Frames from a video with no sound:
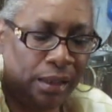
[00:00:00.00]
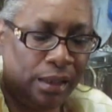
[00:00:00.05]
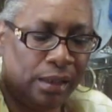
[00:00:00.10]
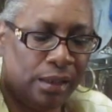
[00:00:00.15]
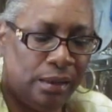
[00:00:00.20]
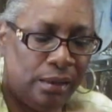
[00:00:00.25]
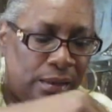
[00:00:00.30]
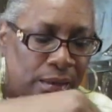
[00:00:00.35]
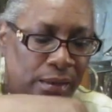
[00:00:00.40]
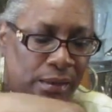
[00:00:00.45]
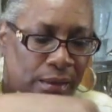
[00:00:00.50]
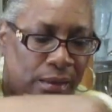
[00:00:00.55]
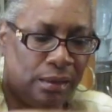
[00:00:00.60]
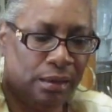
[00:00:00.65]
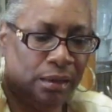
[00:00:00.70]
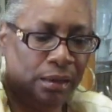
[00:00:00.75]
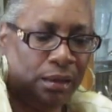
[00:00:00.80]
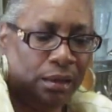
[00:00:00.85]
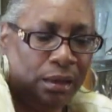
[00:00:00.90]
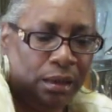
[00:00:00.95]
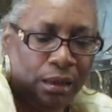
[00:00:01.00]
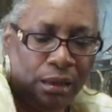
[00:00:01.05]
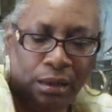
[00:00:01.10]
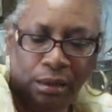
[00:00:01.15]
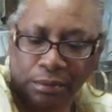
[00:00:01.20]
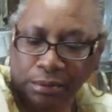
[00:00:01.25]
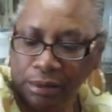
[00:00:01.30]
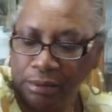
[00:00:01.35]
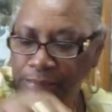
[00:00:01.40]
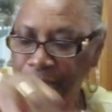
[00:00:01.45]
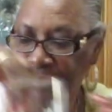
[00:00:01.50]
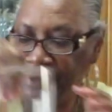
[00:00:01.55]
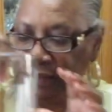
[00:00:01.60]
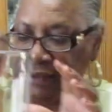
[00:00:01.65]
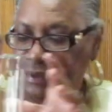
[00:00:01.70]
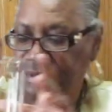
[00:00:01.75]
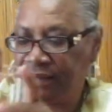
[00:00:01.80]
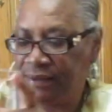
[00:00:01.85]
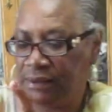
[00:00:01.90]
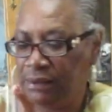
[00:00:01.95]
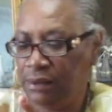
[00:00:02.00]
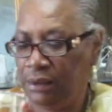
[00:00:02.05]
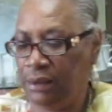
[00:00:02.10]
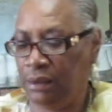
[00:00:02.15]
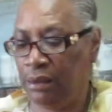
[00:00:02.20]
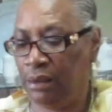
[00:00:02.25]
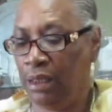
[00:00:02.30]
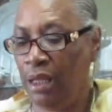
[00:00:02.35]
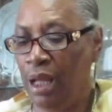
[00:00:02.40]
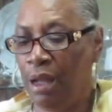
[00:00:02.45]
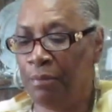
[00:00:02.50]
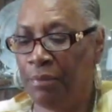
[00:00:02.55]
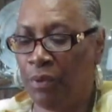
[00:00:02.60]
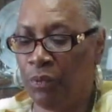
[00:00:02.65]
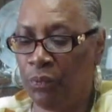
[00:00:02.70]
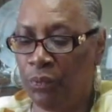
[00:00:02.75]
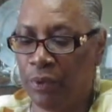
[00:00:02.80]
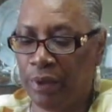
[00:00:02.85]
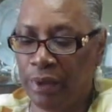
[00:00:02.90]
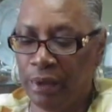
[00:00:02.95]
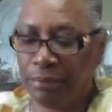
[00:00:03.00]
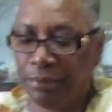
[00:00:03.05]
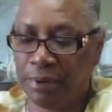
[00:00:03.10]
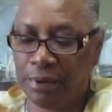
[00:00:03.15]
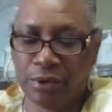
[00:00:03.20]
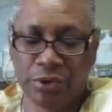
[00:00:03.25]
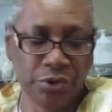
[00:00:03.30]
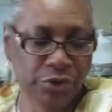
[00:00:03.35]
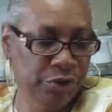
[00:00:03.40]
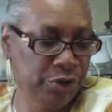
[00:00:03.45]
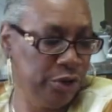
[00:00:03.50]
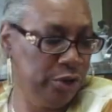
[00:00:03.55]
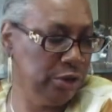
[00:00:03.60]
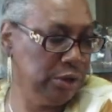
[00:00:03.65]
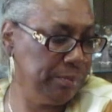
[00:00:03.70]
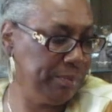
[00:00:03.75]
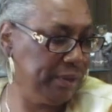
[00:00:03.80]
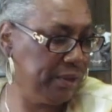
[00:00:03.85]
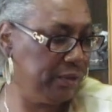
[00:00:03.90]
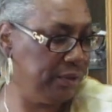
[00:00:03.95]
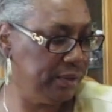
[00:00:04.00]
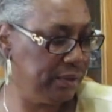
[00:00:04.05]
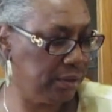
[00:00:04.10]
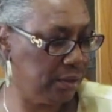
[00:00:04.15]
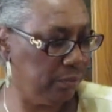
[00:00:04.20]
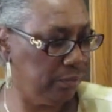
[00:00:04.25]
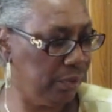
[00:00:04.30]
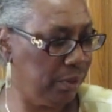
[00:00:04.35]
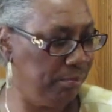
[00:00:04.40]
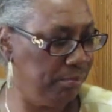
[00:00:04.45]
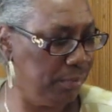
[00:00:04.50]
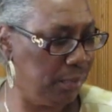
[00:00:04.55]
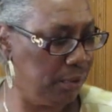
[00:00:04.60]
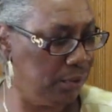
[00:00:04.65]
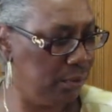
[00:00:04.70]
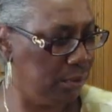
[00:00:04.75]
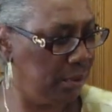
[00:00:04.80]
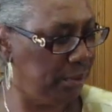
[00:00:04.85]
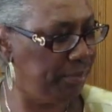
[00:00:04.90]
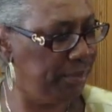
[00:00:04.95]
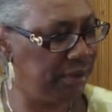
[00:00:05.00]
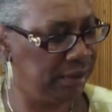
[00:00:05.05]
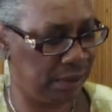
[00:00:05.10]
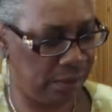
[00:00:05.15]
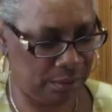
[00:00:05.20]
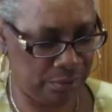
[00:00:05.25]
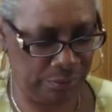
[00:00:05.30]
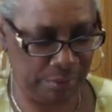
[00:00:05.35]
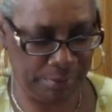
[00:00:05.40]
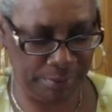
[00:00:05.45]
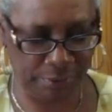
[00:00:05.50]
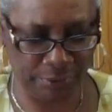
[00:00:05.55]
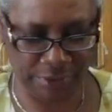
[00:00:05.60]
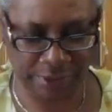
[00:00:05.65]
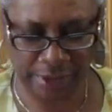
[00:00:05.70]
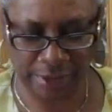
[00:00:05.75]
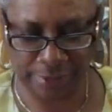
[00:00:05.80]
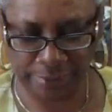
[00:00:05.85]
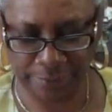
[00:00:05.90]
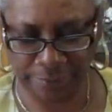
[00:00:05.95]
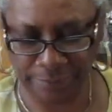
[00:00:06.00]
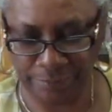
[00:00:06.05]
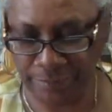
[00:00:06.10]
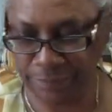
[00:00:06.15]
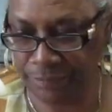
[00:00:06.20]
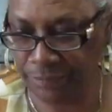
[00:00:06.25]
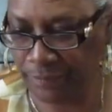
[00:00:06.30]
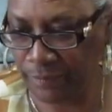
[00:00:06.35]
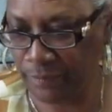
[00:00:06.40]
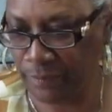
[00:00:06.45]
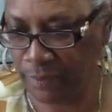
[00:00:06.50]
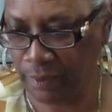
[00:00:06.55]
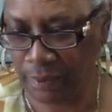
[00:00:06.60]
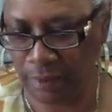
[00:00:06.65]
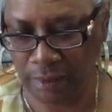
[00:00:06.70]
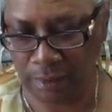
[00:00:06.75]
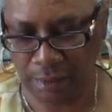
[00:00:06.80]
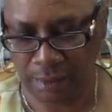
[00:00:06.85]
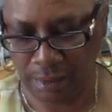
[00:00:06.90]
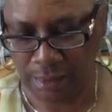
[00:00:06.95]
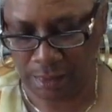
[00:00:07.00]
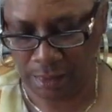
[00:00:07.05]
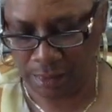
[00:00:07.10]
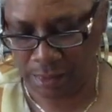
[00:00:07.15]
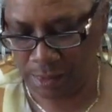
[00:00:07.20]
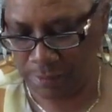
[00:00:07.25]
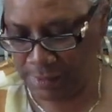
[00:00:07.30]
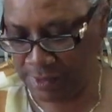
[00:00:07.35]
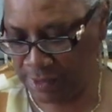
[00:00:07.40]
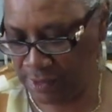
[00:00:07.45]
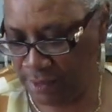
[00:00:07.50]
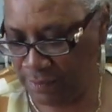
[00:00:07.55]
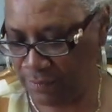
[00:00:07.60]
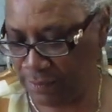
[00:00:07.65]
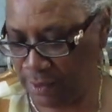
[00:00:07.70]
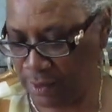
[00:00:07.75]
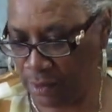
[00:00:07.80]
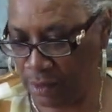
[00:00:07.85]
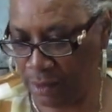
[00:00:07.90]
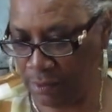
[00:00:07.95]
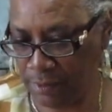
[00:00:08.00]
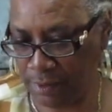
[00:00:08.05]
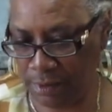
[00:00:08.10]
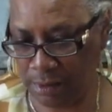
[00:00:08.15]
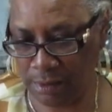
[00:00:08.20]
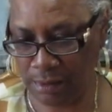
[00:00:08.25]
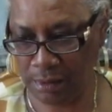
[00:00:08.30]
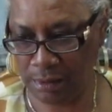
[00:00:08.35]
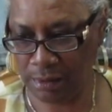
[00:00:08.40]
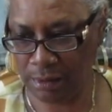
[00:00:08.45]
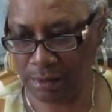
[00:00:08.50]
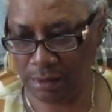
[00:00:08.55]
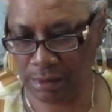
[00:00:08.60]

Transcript: and I'm gonna put this in here. But what I'm gonna do is, because of the remote, let me take the remote out. Let me see if they come on.